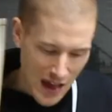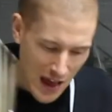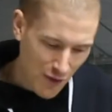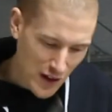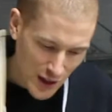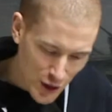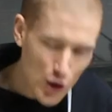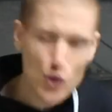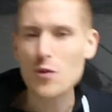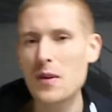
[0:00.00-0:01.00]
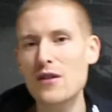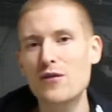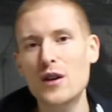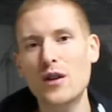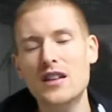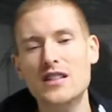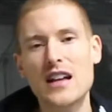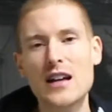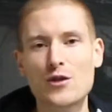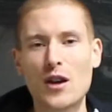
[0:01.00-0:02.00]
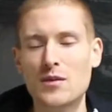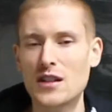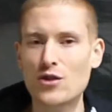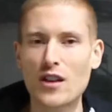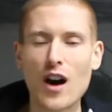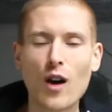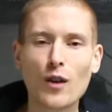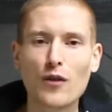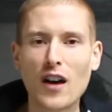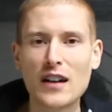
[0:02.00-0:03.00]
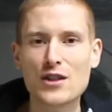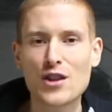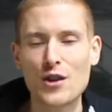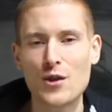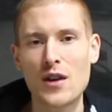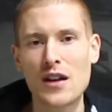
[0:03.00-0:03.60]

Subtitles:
and then a 2-beat fill on the snare drum. So let's try the whole of line 2.